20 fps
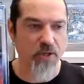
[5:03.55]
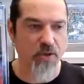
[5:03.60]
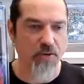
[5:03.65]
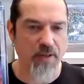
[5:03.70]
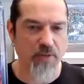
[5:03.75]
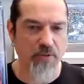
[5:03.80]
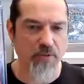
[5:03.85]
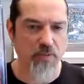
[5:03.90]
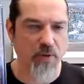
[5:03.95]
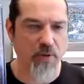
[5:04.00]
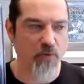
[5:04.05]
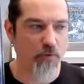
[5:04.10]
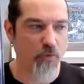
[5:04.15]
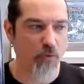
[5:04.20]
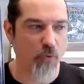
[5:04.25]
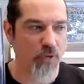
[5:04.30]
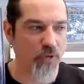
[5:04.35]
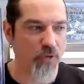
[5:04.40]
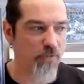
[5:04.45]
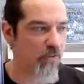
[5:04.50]
this year. That was about
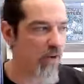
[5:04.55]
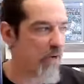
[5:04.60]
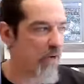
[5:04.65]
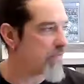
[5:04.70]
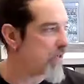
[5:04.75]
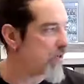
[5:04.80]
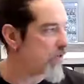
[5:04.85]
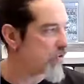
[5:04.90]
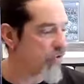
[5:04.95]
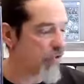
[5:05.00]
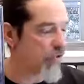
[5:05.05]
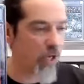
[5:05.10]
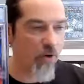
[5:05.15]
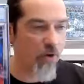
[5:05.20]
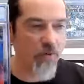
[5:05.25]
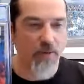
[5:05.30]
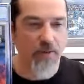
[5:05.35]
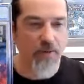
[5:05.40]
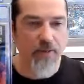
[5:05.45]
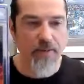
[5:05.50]
4 to 5 years
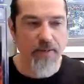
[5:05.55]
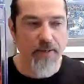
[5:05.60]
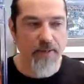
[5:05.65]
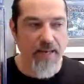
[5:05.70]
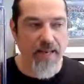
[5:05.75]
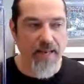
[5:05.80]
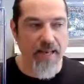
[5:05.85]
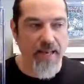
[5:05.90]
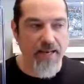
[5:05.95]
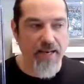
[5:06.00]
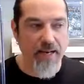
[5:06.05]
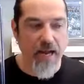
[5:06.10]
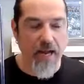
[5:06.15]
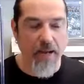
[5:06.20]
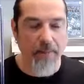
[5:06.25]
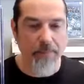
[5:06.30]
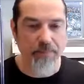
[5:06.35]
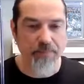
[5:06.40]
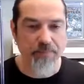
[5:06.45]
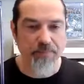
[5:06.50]
ago.
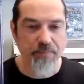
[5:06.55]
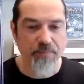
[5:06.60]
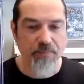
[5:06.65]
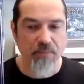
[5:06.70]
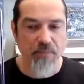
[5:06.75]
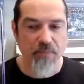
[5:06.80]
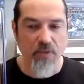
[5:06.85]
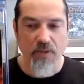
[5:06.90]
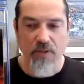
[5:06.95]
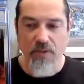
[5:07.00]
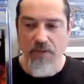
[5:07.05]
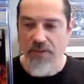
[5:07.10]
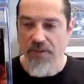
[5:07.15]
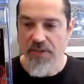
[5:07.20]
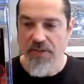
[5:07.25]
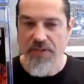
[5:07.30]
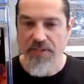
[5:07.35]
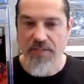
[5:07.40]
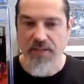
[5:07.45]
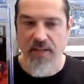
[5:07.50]
And
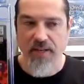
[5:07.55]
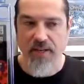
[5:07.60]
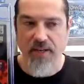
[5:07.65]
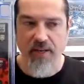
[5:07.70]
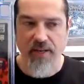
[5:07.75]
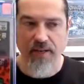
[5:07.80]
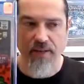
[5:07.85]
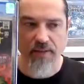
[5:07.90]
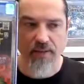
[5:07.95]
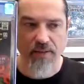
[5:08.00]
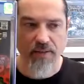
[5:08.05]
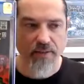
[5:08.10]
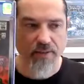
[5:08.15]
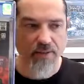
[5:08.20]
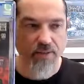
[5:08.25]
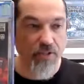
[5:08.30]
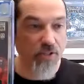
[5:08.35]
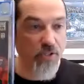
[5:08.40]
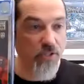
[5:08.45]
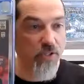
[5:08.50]
this
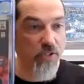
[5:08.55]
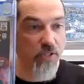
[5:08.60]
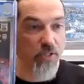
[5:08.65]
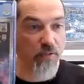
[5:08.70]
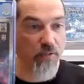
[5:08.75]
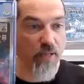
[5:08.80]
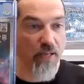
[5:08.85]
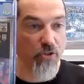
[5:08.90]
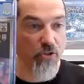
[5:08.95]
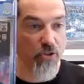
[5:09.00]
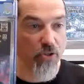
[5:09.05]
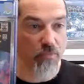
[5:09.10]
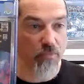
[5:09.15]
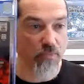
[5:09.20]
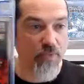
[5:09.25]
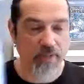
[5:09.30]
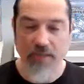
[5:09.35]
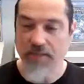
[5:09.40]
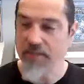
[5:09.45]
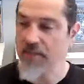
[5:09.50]
is the, as you
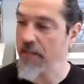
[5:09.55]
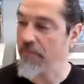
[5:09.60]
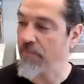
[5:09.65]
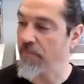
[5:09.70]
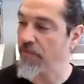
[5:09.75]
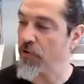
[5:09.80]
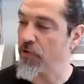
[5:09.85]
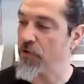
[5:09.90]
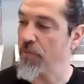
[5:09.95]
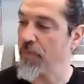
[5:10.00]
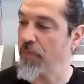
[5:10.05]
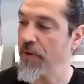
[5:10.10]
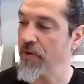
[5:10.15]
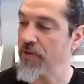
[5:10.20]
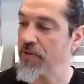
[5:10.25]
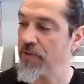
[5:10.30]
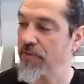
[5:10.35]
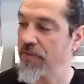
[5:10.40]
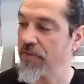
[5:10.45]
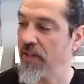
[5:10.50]
know, like I said, first
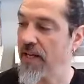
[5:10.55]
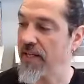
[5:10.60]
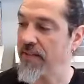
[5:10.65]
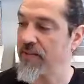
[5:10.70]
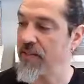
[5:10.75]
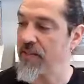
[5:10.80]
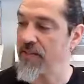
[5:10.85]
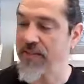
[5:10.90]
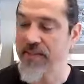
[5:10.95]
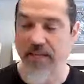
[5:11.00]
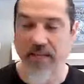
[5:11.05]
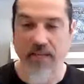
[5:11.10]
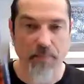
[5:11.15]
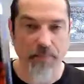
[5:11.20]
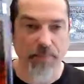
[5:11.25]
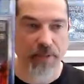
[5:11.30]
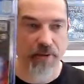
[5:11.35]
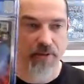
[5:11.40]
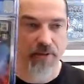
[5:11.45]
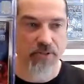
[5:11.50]
appearance of Galactus,
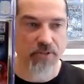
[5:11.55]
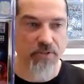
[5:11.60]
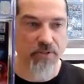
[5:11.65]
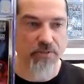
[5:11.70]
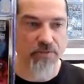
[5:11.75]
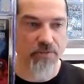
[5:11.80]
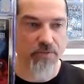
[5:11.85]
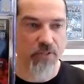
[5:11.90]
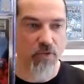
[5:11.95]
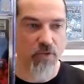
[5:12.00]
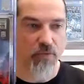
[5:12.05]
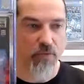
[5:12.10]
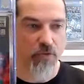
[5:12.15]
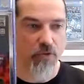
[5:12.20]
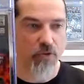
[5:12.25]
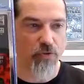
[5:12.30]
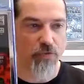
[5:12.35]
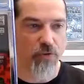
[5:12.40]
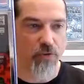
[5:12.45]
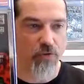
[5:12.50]
second appearance of
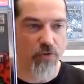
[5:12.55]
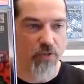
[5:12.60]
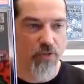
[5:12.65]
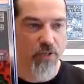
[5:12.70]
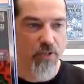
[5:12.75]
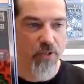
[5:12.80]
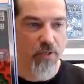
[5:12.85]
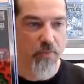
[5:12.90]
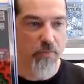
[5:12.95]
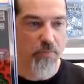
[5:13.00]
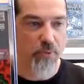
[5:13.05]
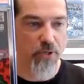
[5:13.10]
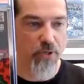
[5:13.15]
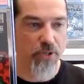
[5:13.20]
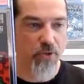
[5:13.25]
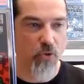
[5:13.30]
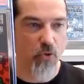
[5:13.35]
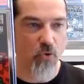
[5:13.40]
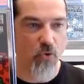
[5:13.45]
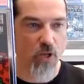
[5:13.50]
Silver Surfer.
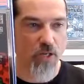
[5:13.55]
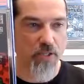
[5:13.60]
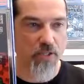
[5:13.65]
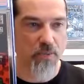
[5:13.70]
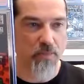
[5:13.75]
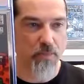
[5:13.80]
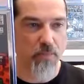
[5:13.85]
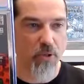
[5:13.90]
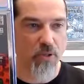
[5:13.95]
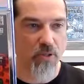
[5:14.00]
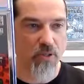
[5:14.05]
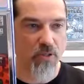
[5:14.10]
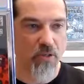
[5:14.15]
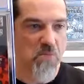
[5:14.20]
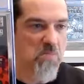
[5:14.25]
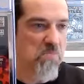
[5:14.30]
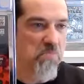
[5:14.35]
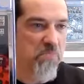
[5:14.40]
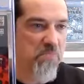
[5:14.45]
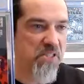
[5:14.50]
Pretty cool, awesome book.
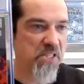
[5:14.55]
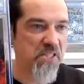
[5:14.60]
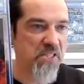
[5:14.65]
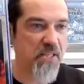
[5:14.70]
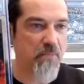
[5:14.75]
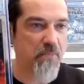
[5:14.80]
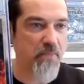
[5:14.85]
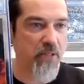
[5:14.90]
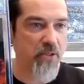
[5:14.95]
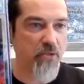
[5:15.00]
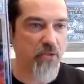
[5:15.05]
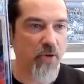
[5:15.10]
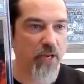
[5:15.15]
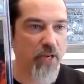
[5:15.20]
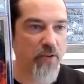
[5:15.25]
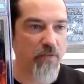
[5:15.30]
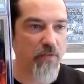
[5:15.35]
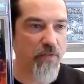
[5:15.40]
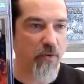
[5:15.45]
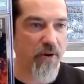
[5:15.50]
Decent mid
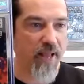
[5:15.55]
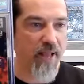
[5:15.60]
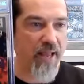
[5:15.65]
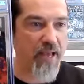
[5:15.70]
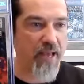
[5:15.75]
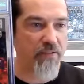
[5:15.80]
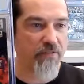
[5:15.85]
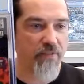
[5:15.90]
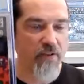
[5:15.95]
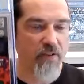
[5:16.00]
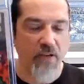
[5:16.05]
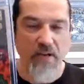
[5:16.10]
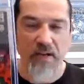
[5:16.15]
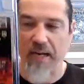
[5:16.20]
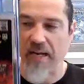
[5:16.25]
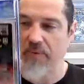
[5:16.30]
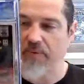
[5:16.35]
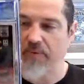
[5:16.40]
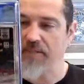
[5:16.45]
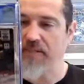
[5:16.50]
grade, 4.5.
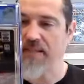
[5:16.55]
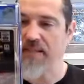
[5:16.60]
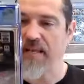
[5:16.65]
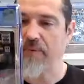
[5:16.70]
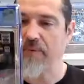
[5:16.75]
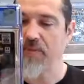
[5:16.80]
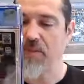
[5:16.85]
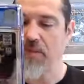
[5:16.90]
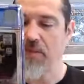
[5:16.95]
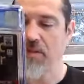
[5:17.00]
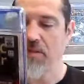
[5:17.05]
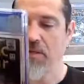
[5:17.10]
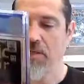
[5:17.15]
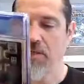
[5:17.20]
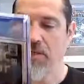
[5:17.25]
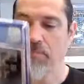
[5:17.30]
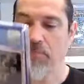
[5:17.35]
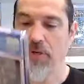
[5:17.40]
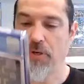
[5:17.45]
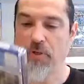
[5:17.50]
I would say that was a
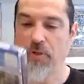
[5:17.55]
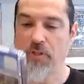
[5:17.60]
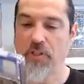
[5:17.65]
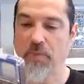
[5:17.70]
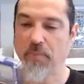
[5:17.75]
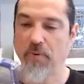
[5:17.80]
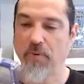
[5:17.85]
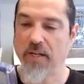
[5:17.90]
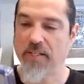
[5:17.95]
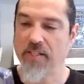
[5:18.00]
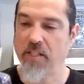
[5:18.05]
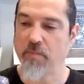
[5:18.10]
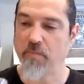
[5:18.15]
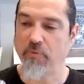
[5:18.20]
pretty good surprise.